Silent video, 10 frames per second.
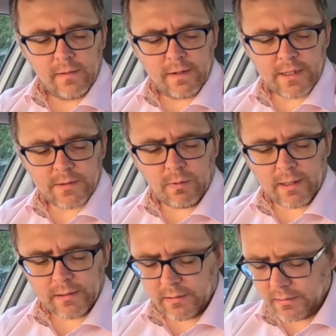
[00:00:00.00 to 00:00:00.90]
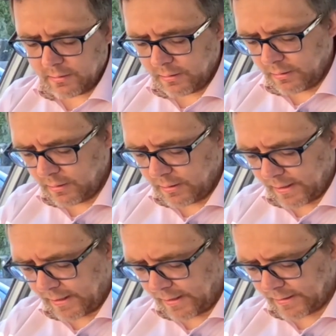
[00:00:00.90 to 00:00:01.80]
This one
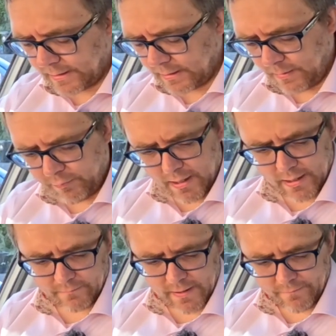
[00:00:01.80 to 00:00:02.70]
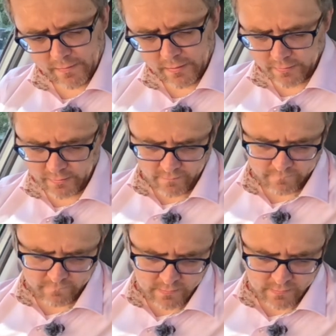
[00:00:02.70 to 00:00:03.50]
is a brand I've never heard of,